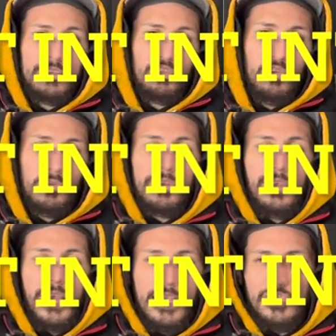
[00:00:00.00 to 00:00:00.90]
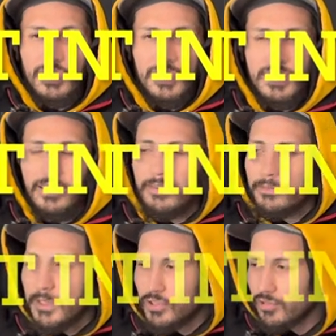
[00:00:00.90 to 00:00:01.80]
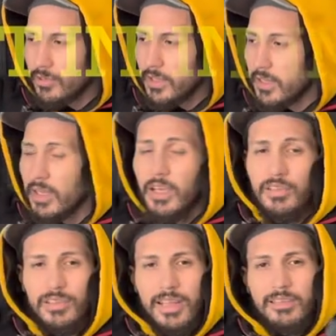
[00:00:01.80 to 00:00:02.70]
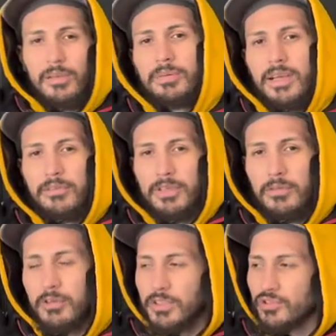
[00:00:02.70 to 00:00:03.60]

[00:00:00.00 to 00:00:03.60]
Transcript: it's going to etch in eventually. So that's something I really want to